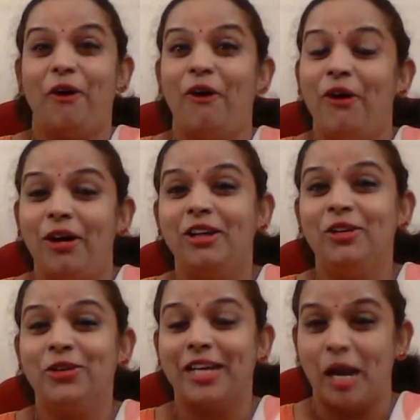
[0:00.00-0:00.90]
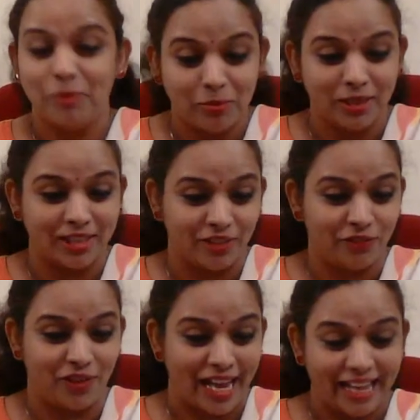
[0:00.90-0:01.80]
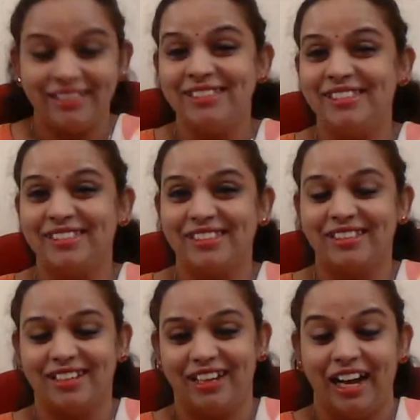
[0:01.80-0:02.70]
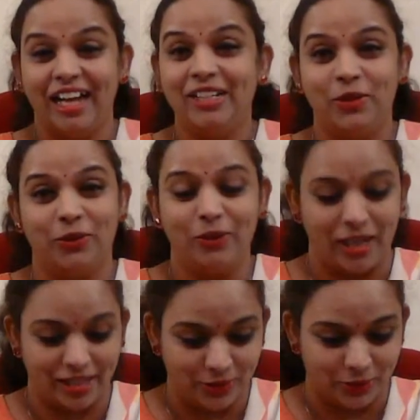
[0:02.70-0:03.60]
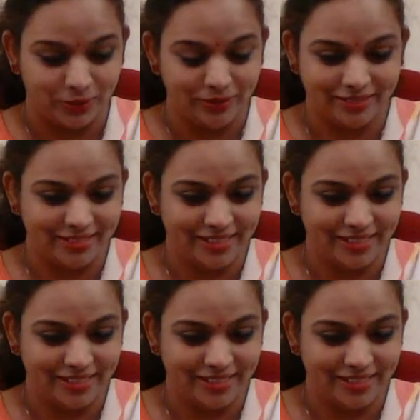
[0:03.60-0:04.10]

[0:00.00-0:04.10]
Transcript: All you Capablanca fans. I know.